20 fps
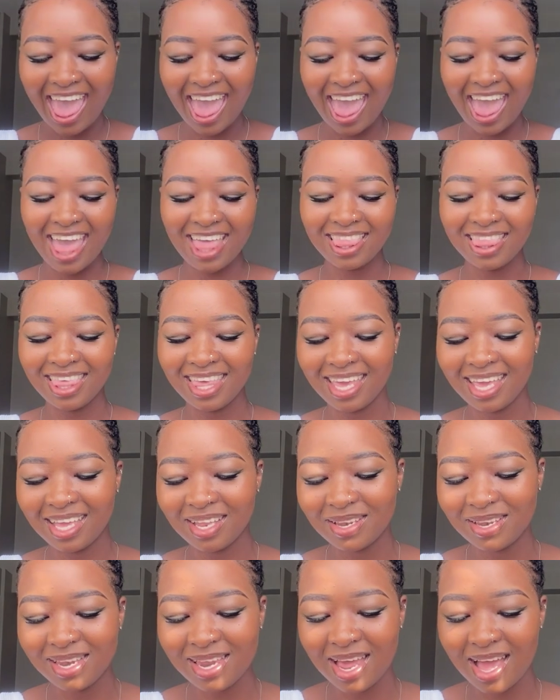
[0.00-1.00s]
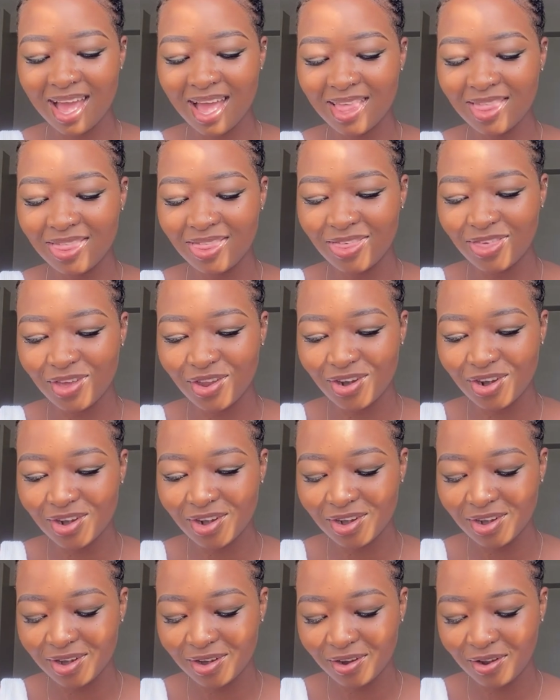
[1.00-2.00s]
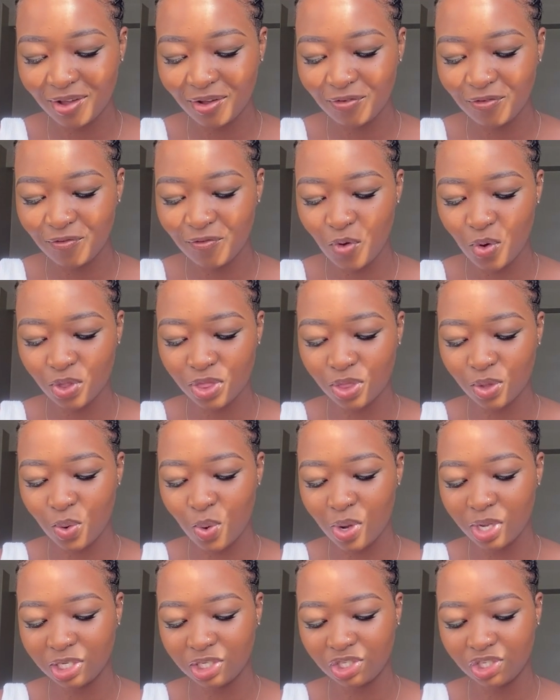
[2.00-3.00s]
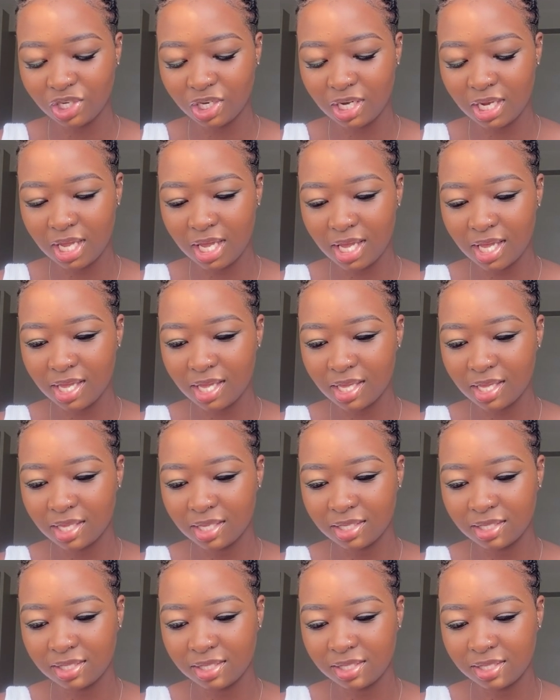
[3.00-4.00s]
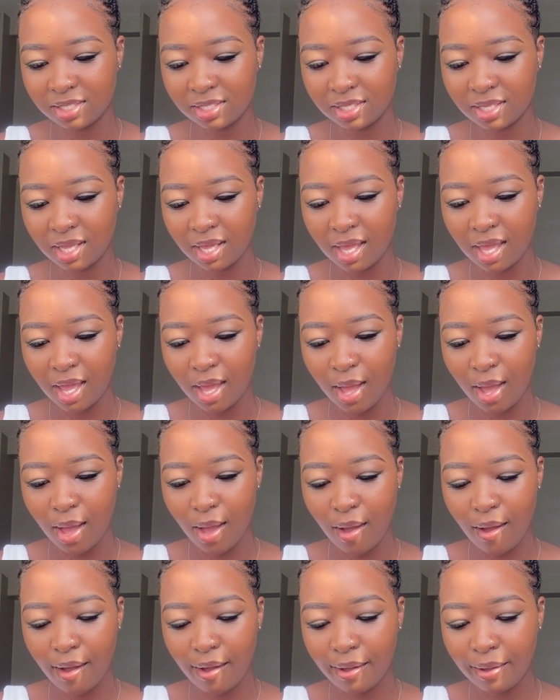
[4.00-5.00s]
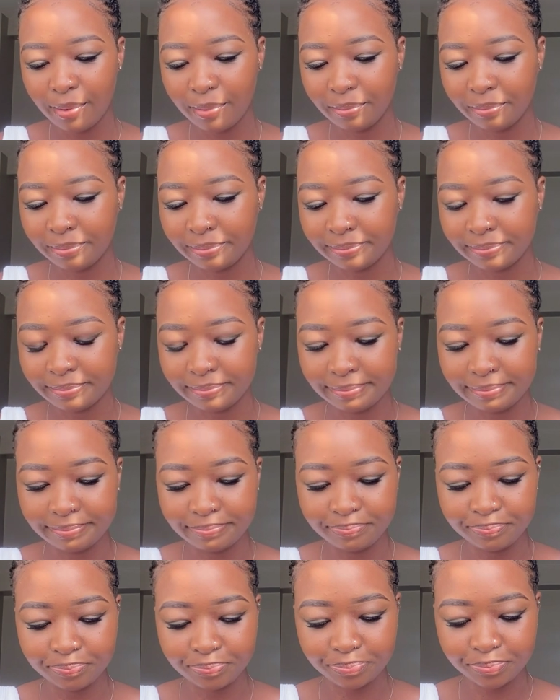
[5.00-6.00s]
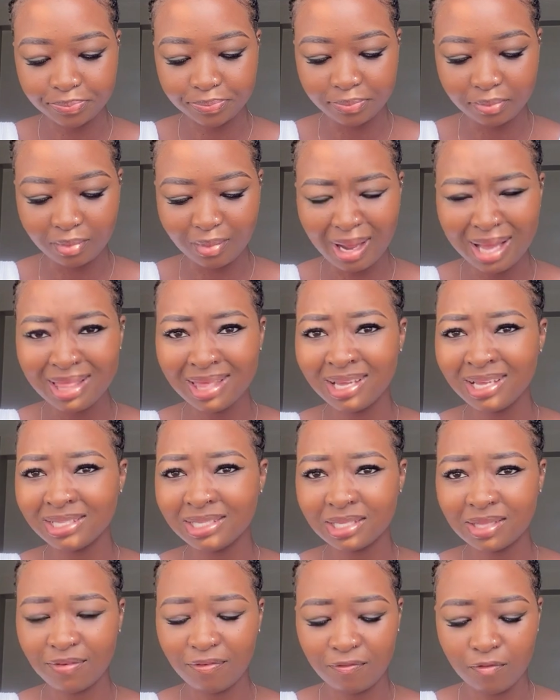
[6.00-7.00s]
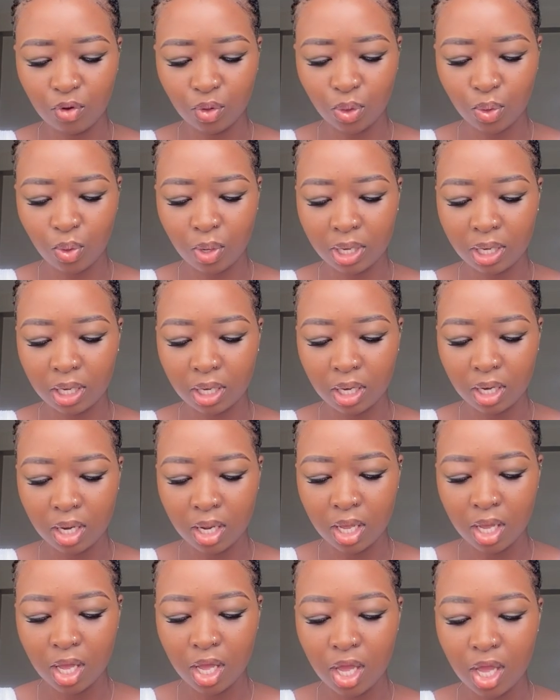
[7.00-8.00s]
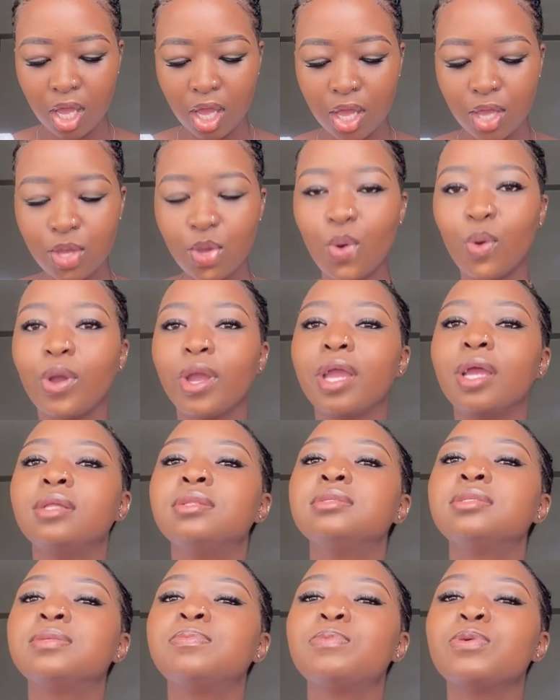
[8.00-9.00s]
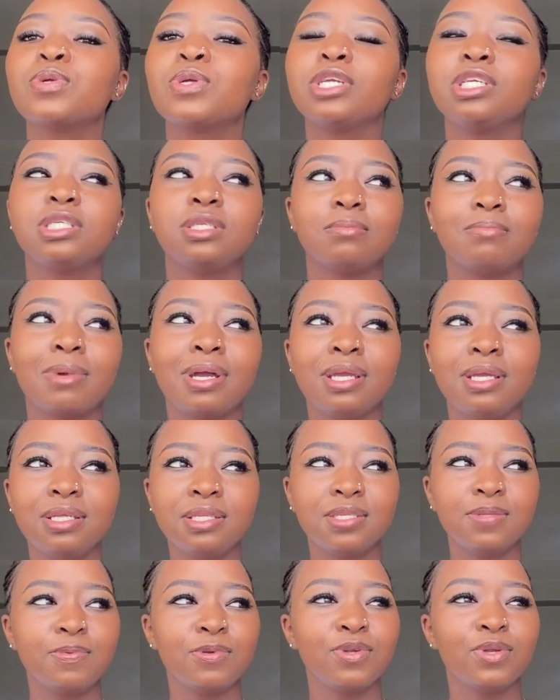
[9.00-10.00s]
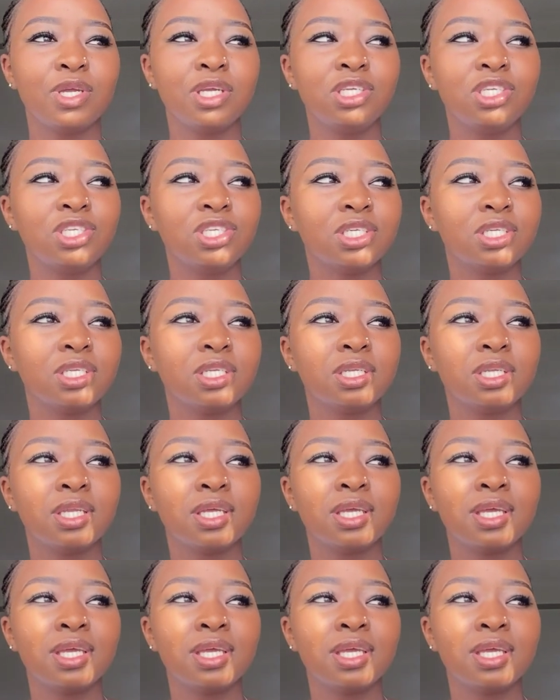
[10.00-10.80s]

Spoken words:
And then the fourth question is, I think it's the fourth one. Your inspiration, my inspiration.